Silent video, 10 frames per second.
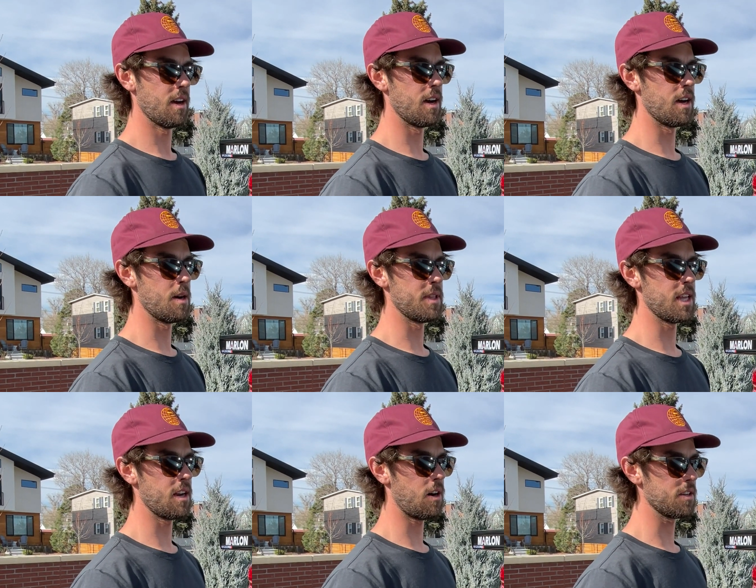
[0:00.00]
and
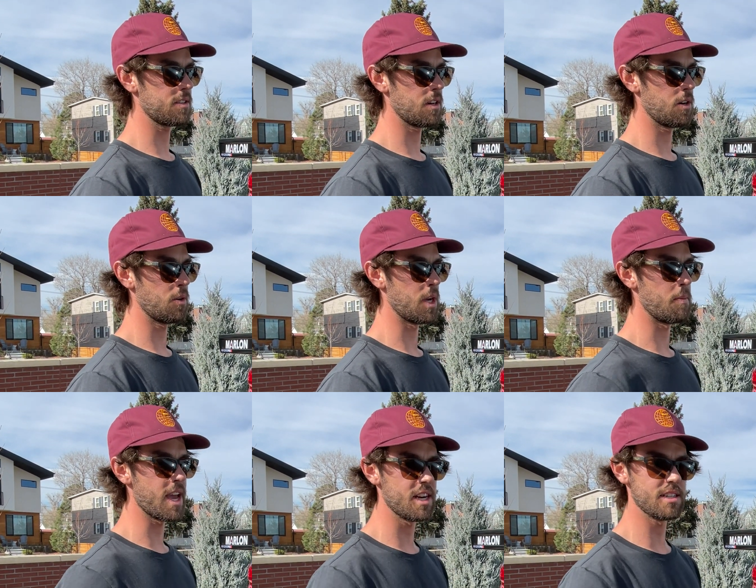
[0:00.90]
then also it
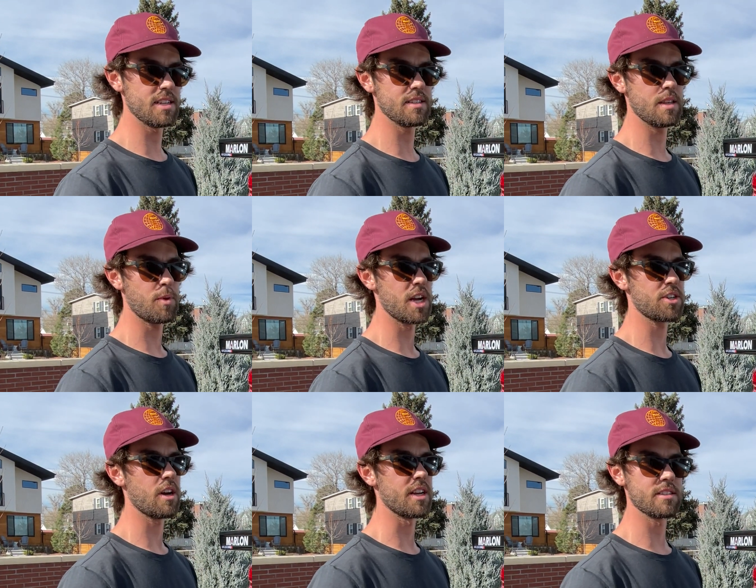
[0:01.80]
manages the
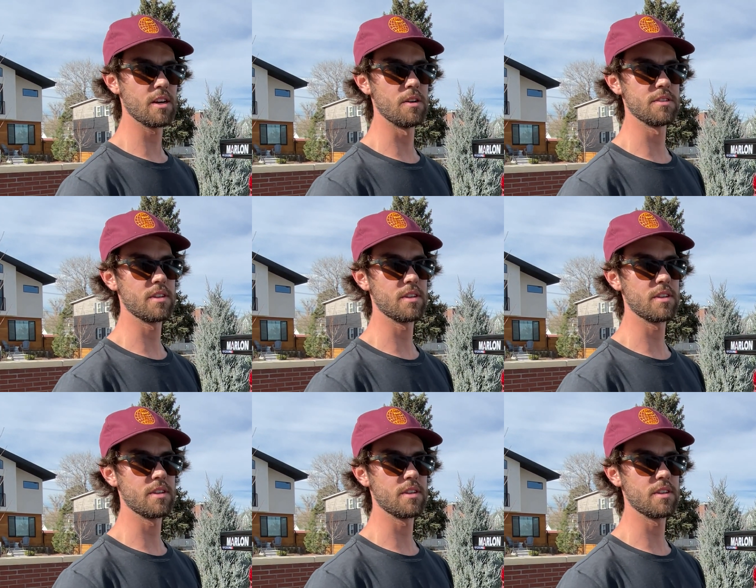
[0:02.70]
pressure on its own.